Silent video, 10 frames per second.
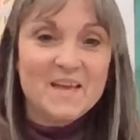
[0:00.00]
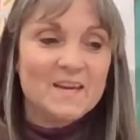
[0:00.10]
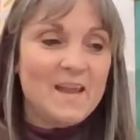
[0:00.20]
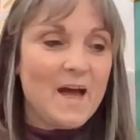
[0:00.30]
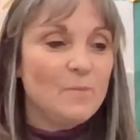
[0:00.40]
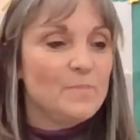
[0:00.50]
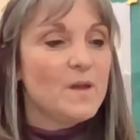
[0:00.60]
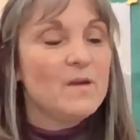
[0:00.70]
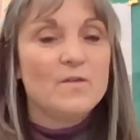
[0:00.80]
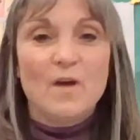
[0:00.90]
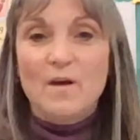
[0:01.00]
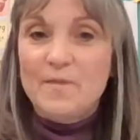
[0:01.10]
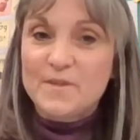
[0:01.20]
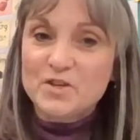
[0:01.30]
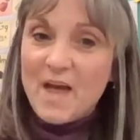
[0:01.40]
Now,
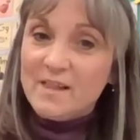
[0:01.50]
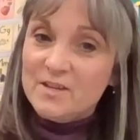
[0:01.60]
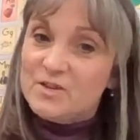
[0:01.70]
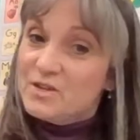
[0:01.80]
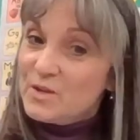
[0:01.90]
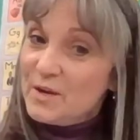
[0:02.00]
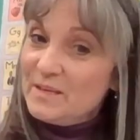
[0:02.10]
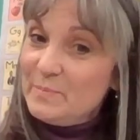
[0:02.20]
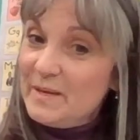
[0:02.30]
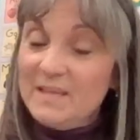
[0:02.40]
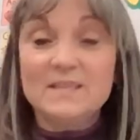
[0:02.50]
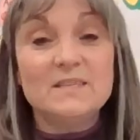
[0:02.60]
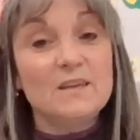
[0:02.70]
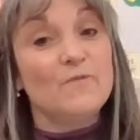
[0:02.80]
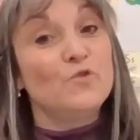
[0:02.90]
the challenge is going to be to
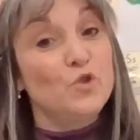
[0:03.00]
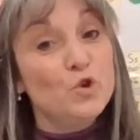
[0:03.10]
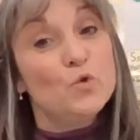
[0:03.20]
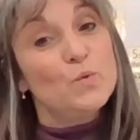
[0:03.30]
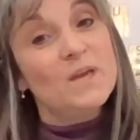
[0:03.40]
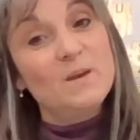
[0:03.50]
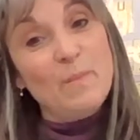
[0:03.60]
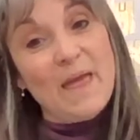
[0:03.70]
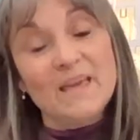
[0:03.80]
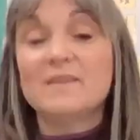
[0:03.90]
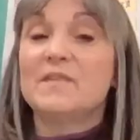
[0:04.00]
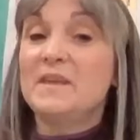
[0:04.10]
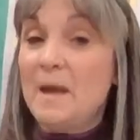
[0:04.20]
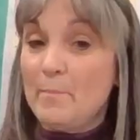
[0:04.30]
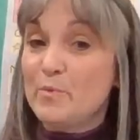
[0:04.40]
see if you can make the
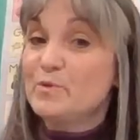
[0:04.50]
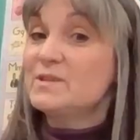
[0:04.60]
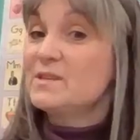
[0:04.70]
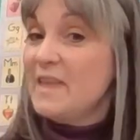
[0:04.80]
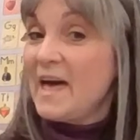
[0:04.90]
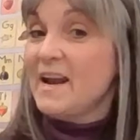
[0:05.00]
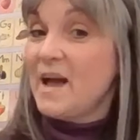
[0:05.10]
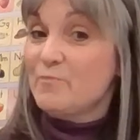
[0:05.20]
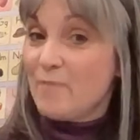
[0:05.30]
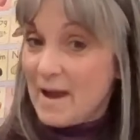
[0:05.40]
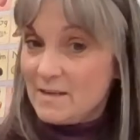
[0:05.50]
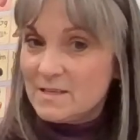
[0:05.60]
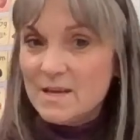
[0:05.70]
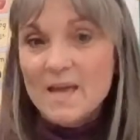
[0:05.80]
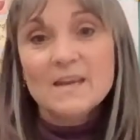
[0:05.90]
numbers that I write.